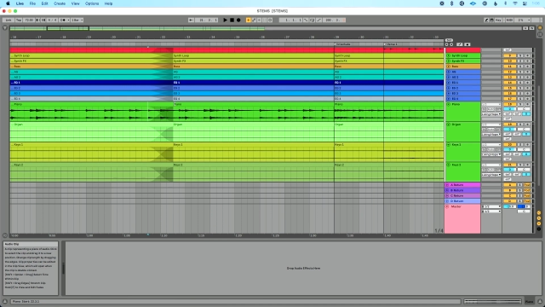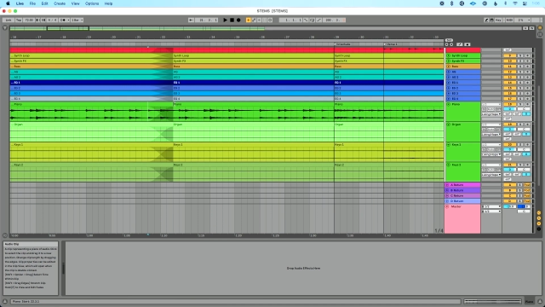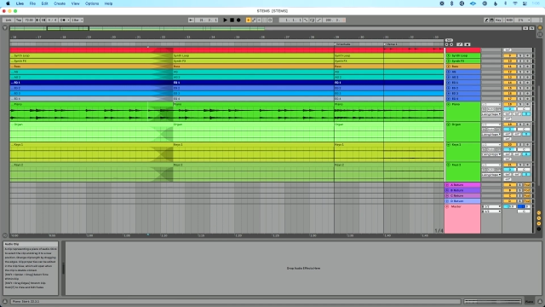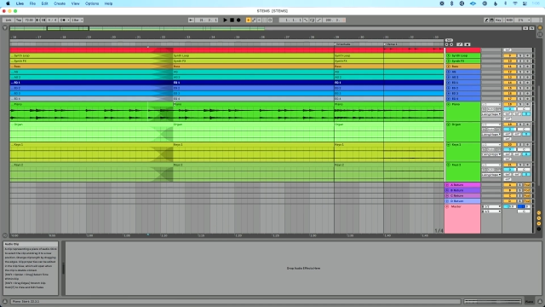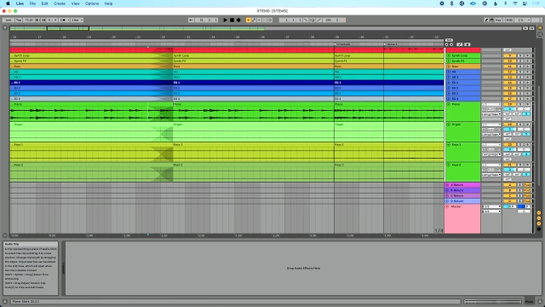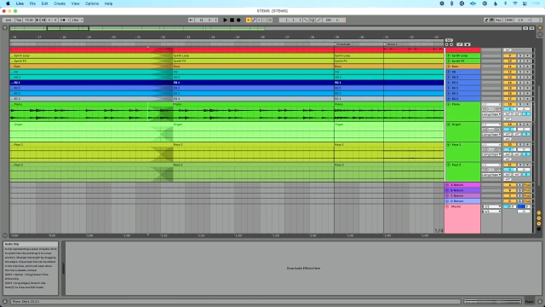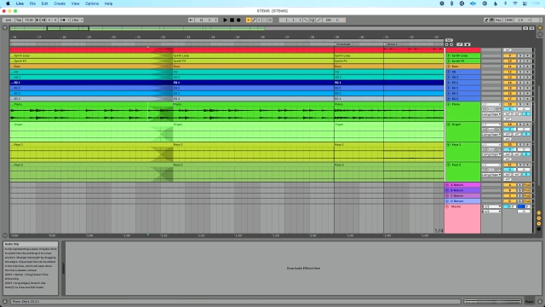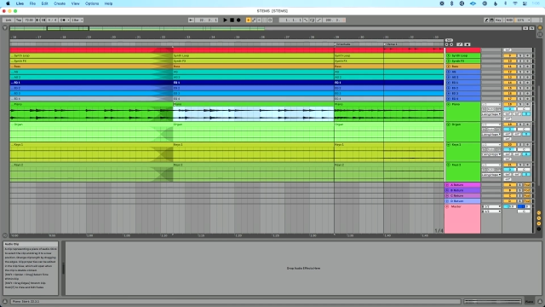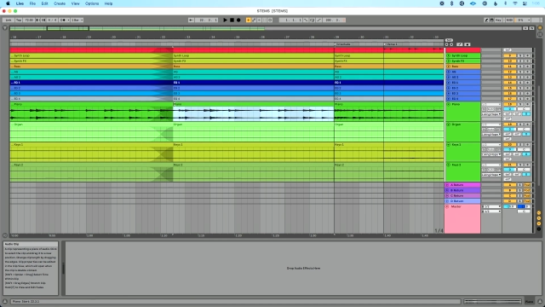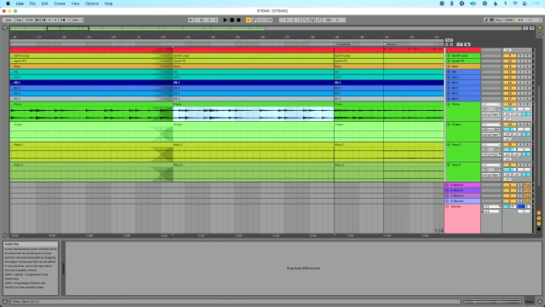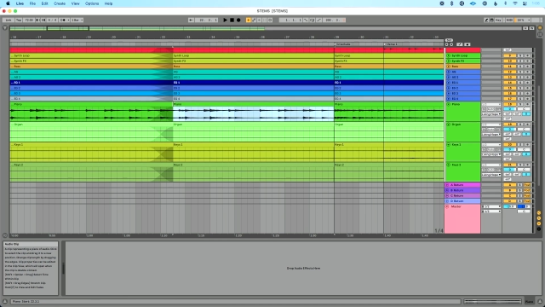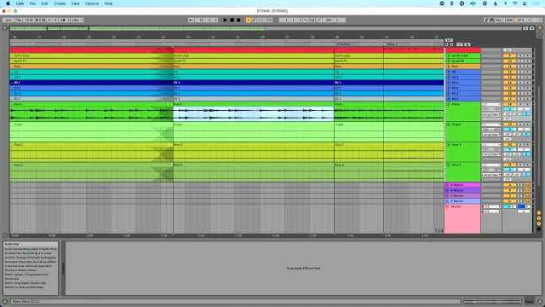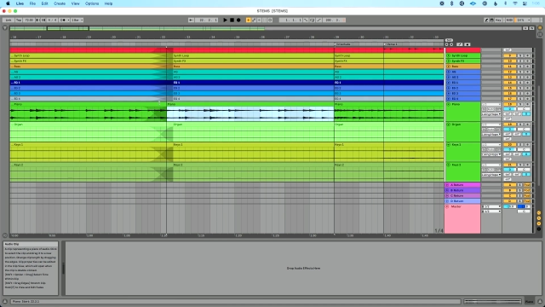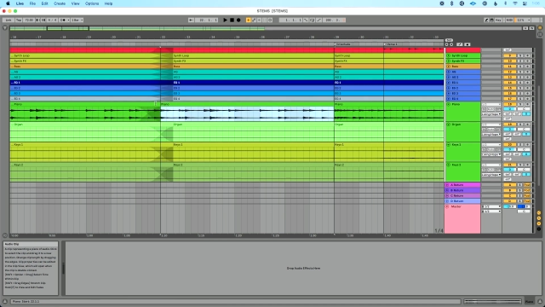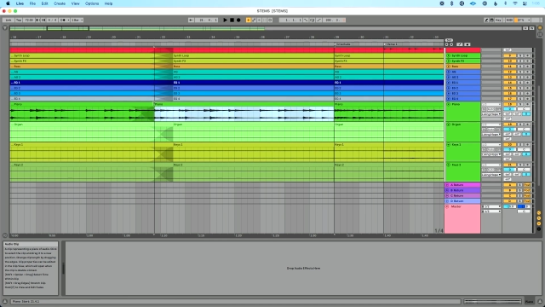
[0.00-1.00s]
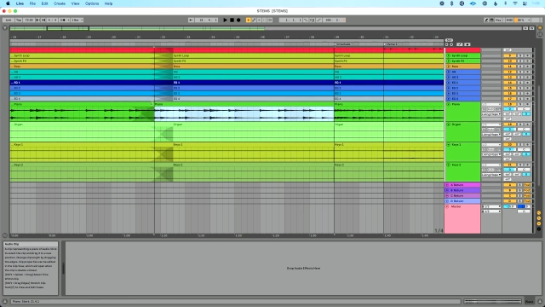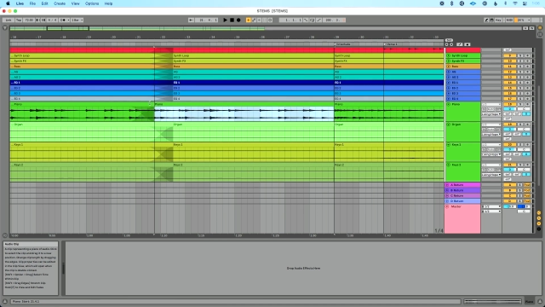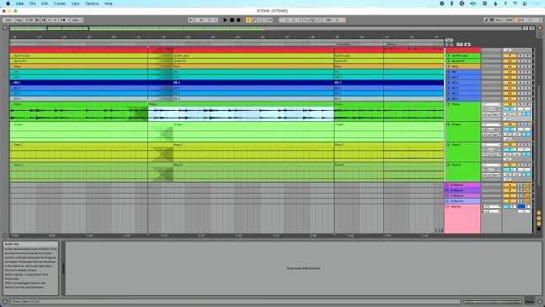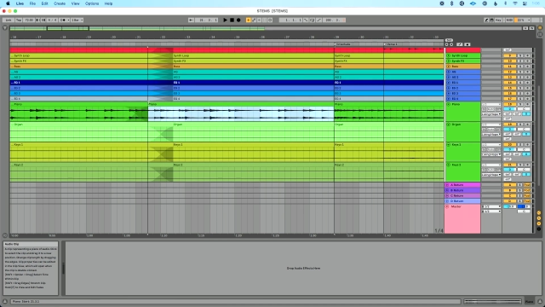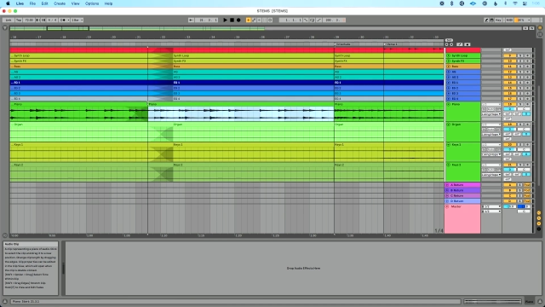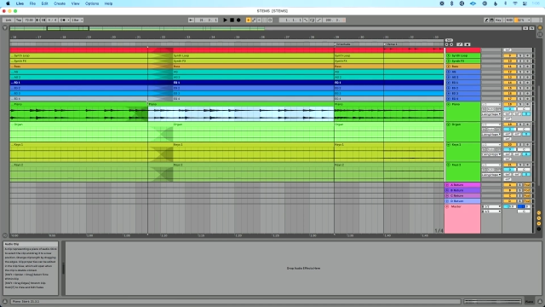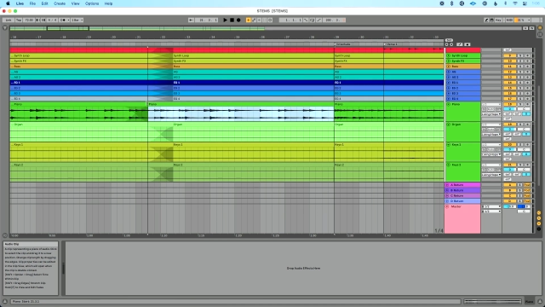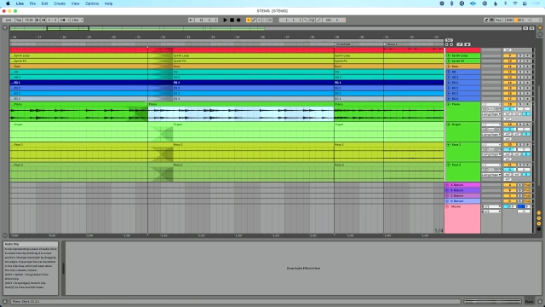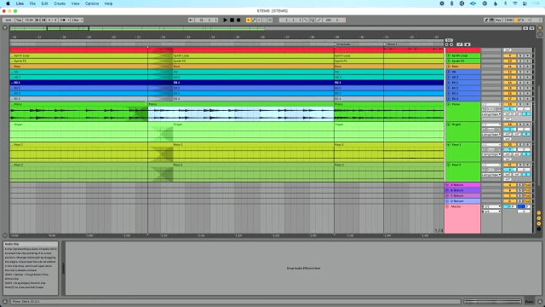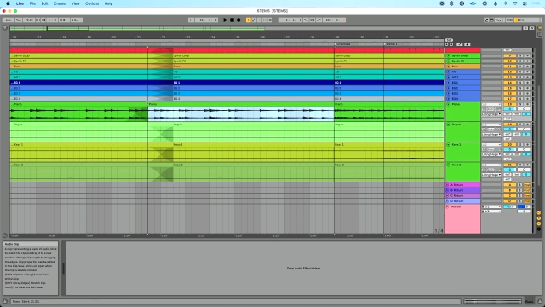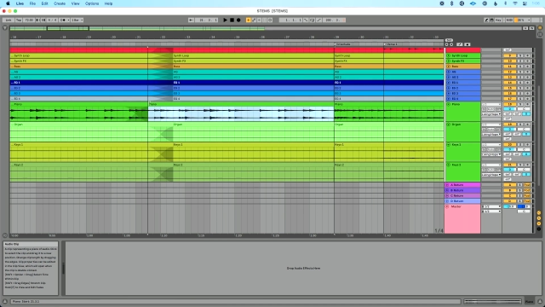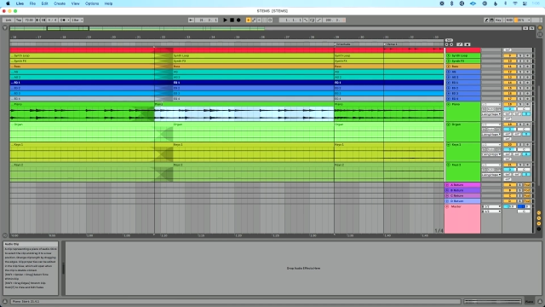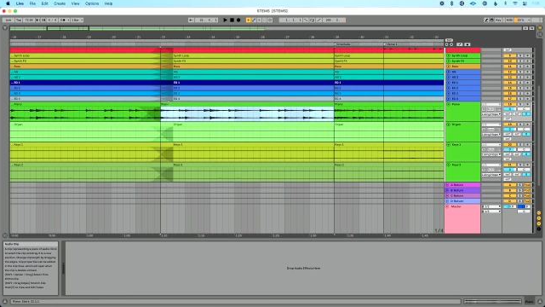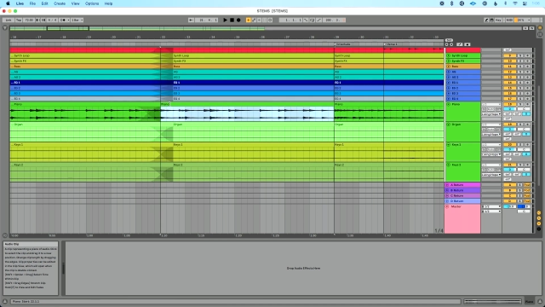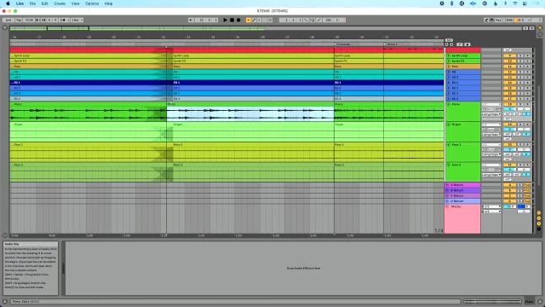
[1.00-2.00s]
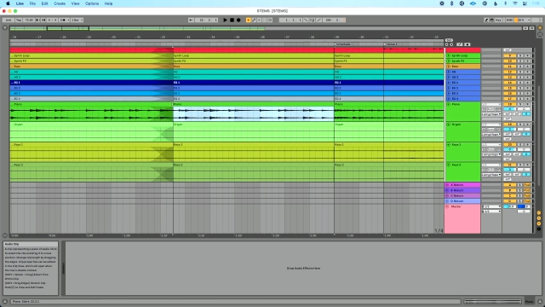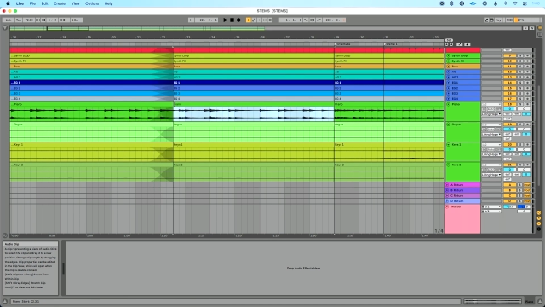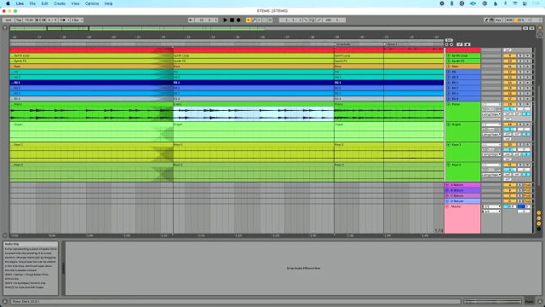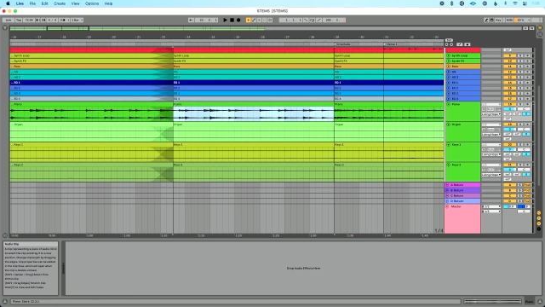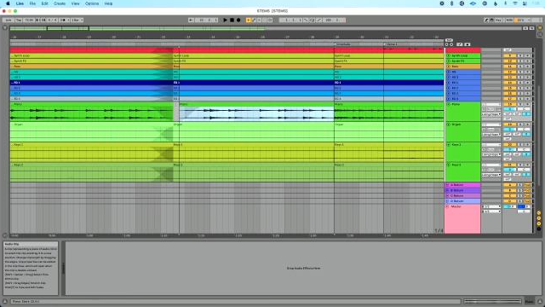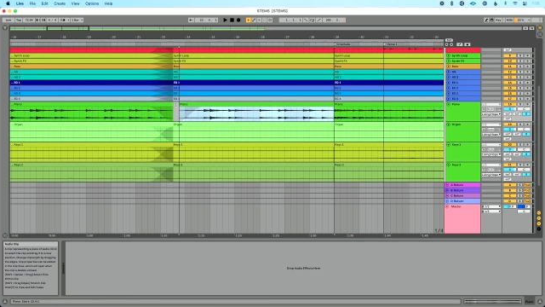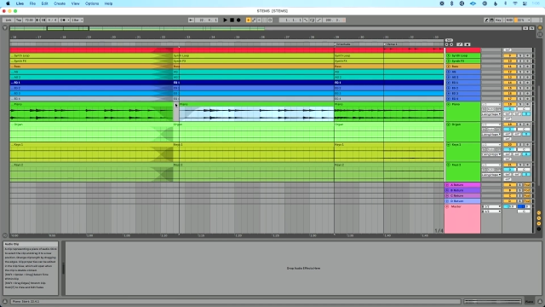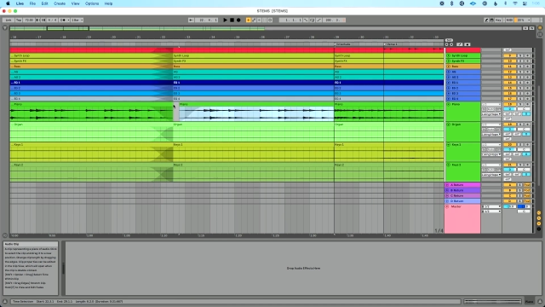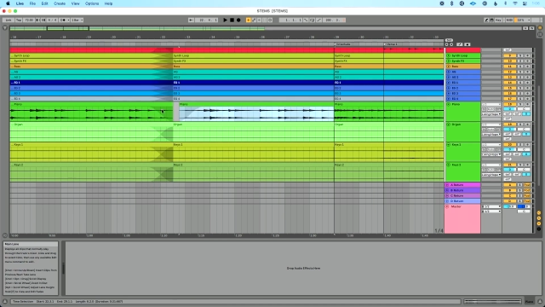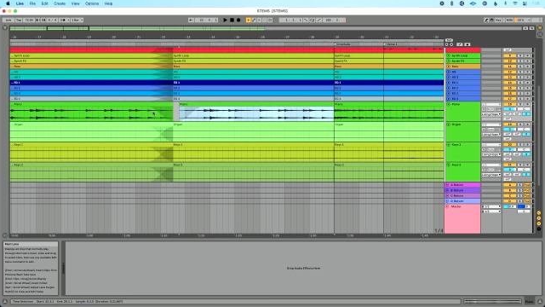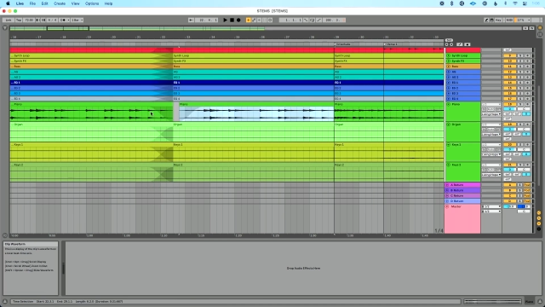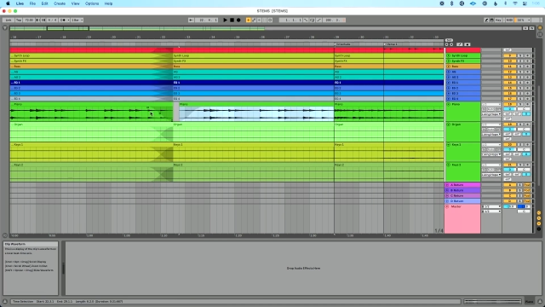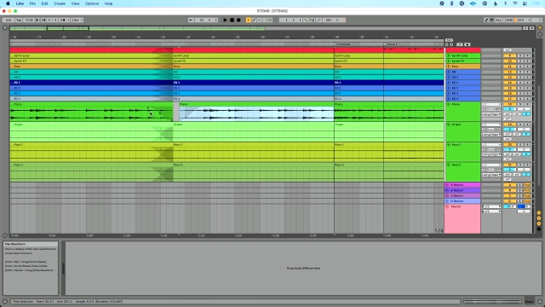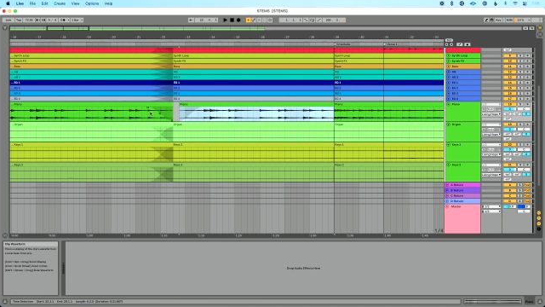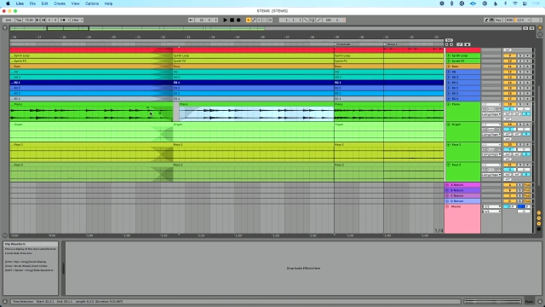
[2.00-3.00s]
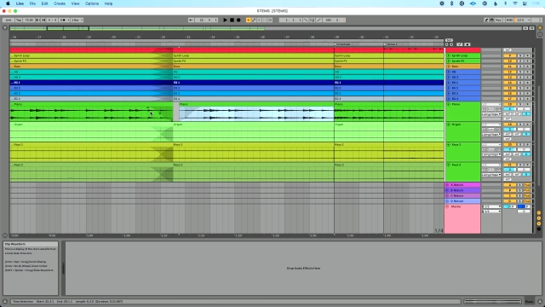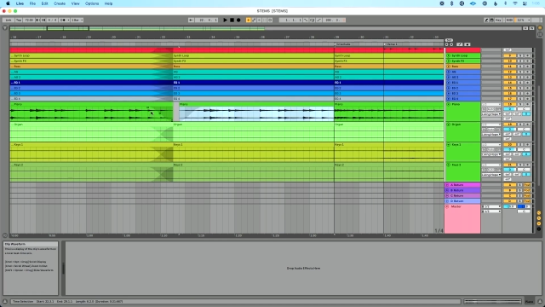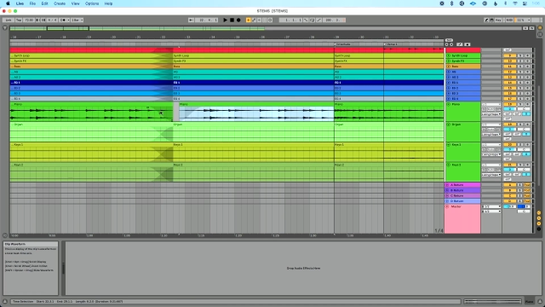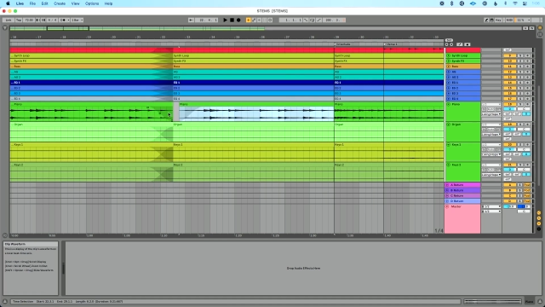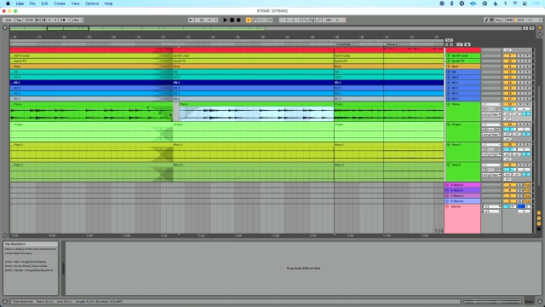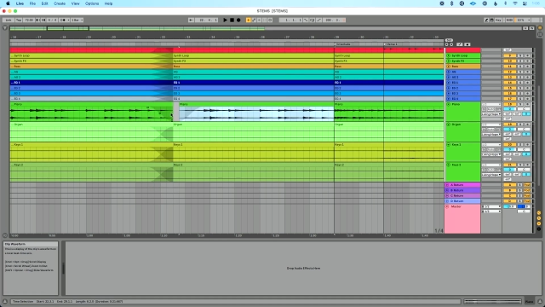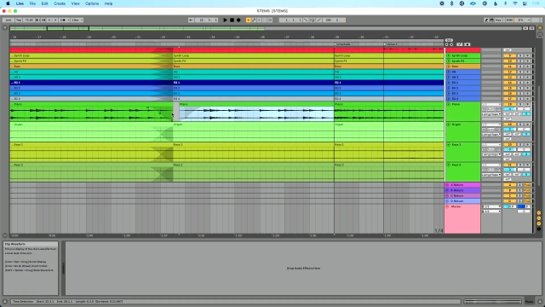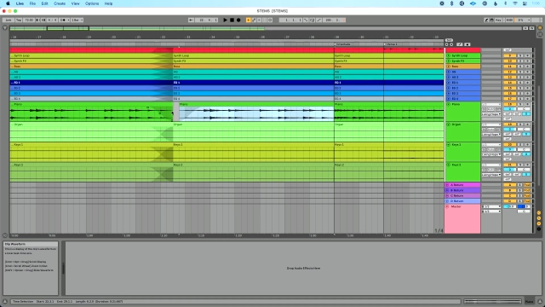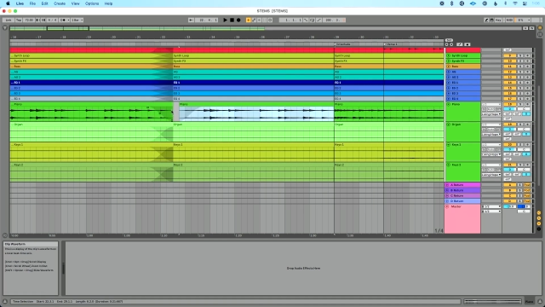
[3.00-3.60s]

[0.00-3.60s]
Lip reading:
Nobody's mouth can be seen.